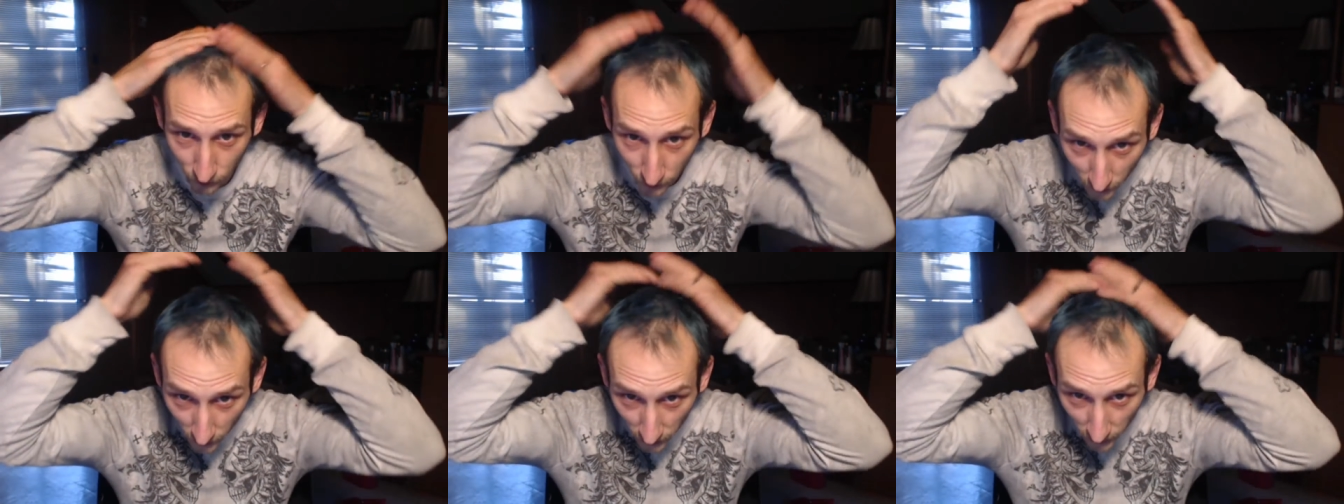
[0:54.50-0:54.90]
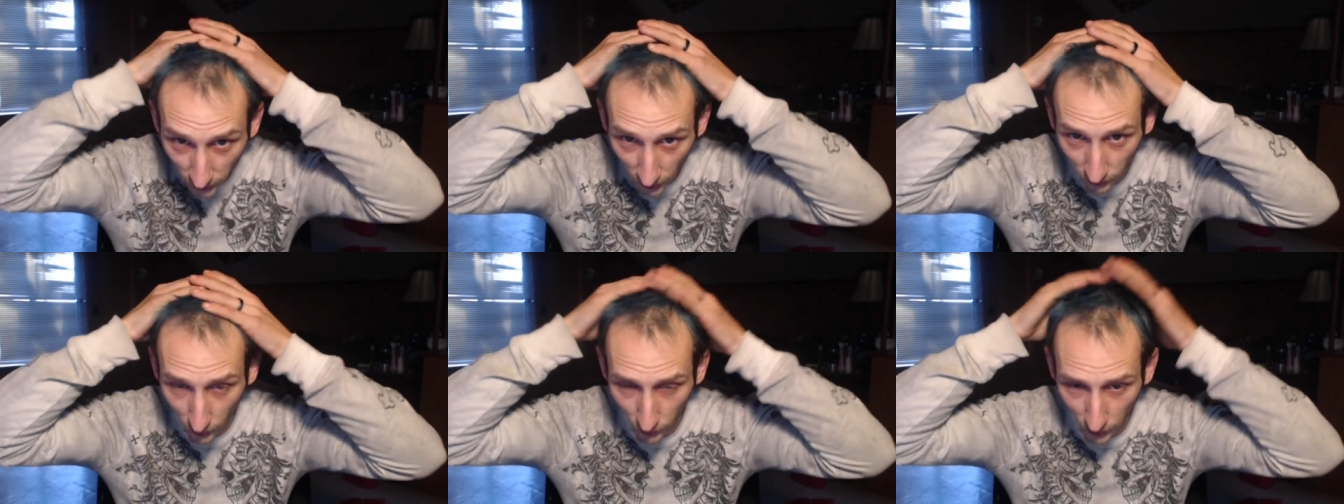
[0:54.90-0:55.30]
it's
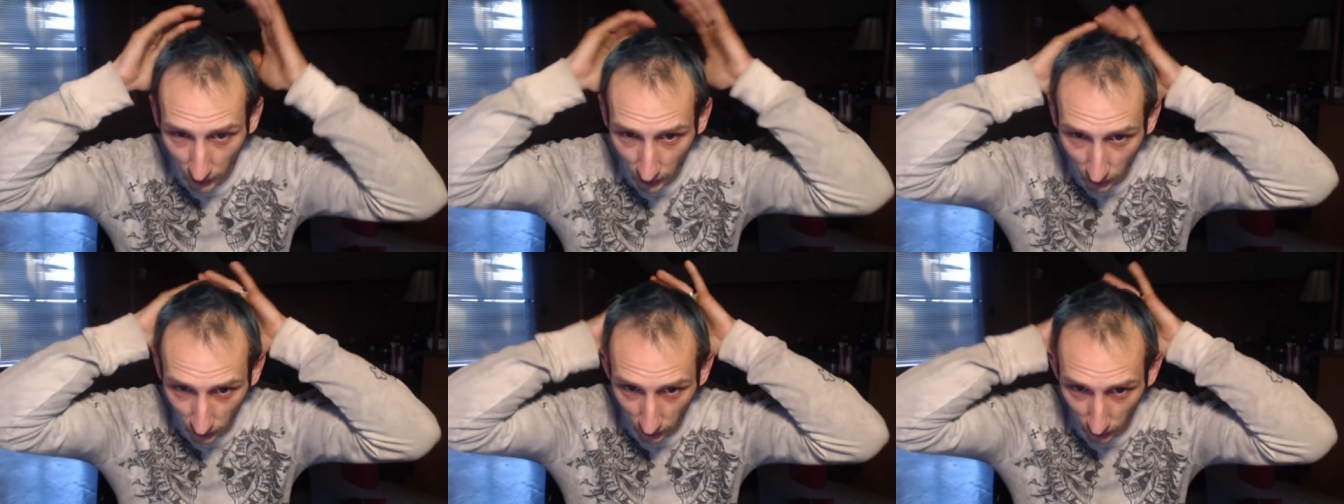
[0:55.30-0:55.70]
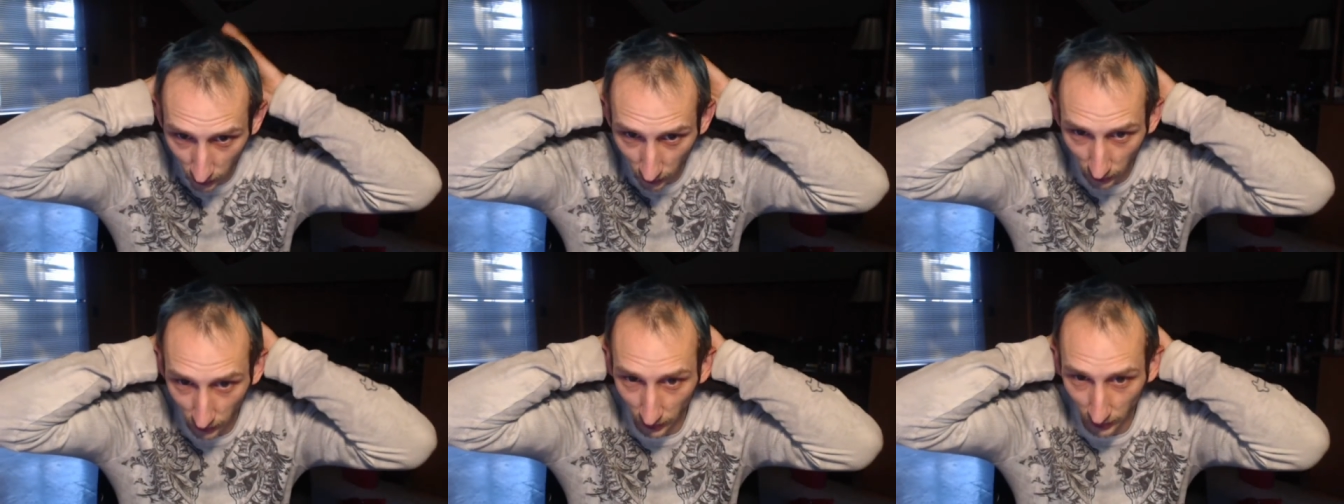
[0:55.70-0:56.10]
kind of a pain in
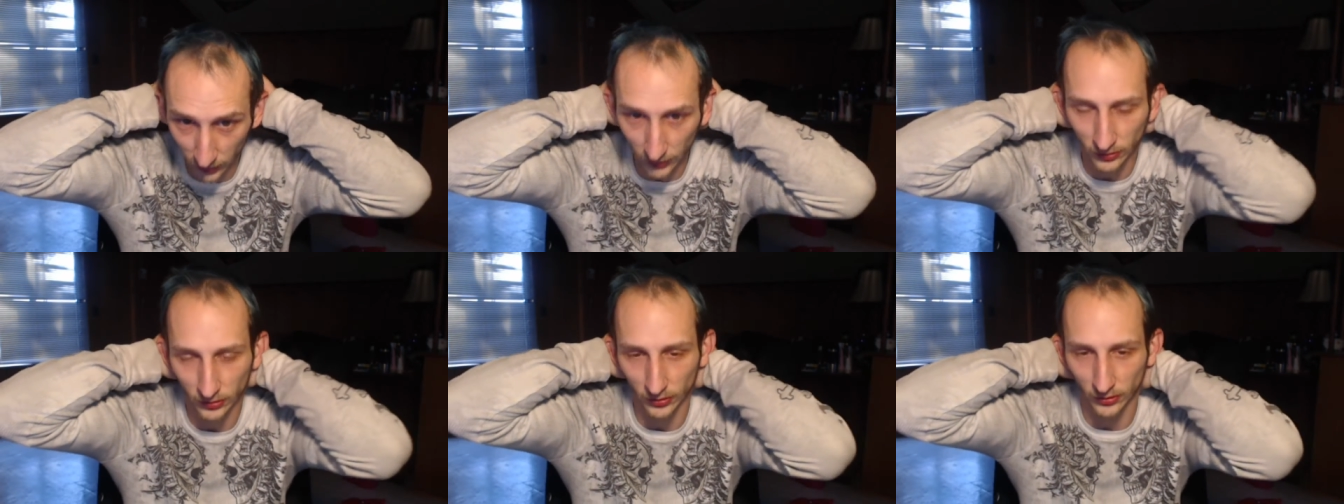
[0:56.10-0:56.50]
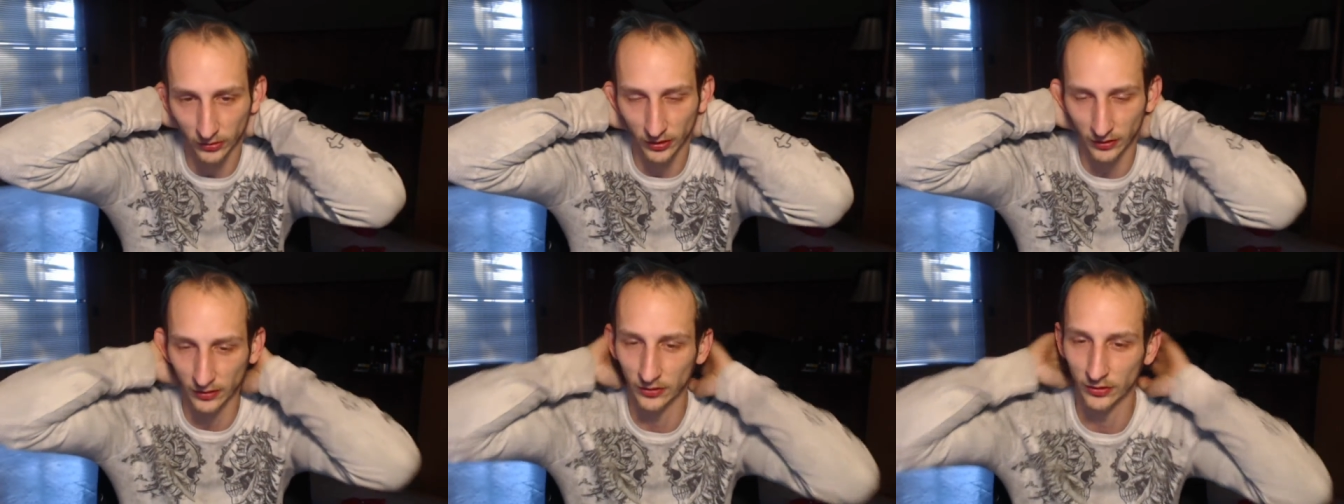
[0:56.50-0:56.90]
the the keister to
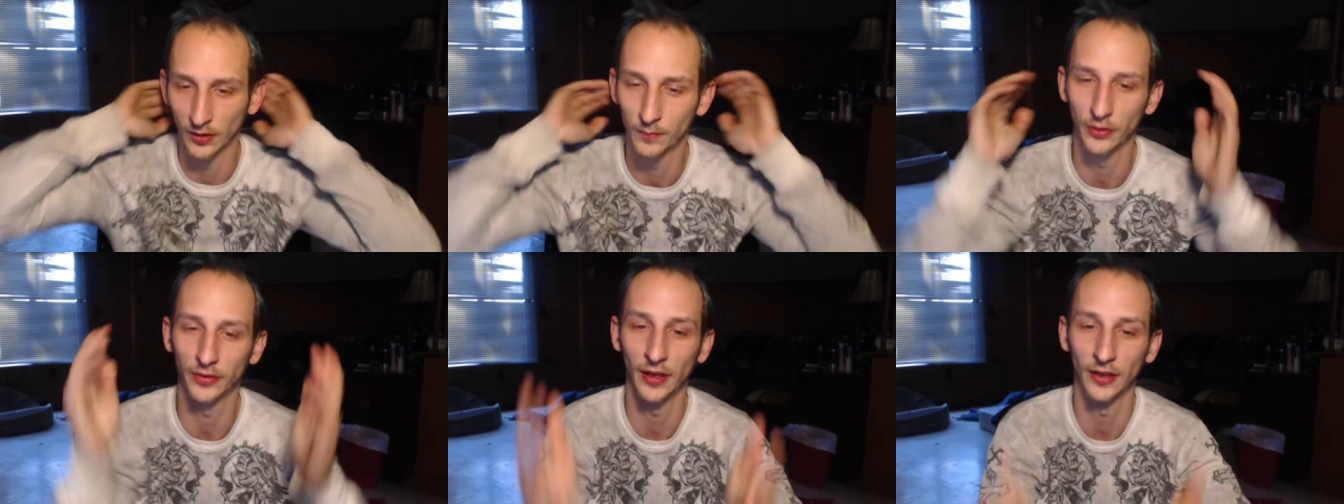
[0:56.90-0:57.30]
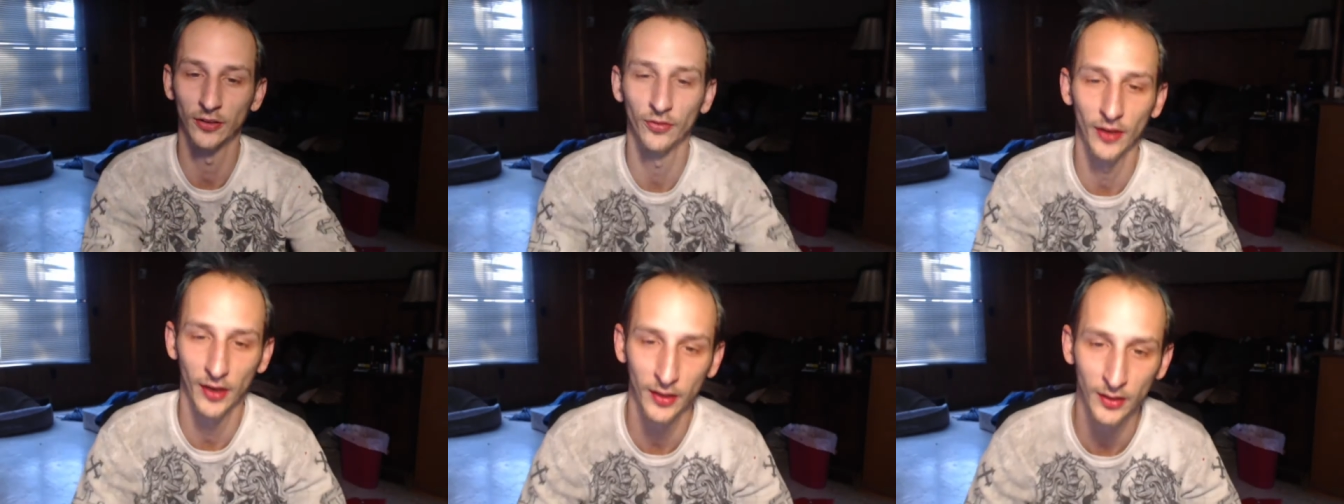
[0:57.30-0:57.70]
set these up, but that's
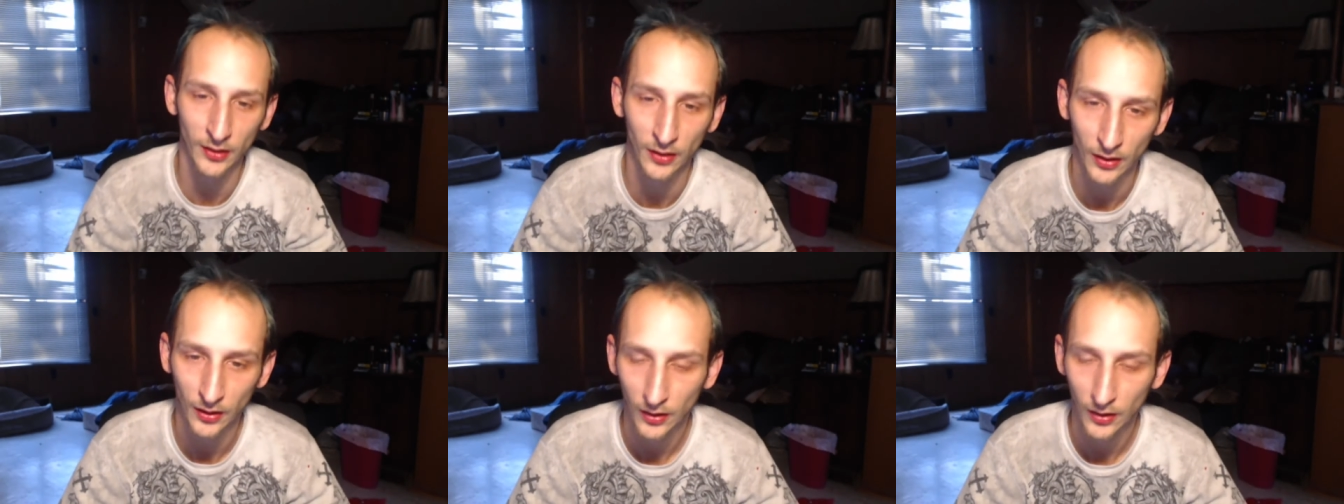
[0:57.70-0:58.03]
fine.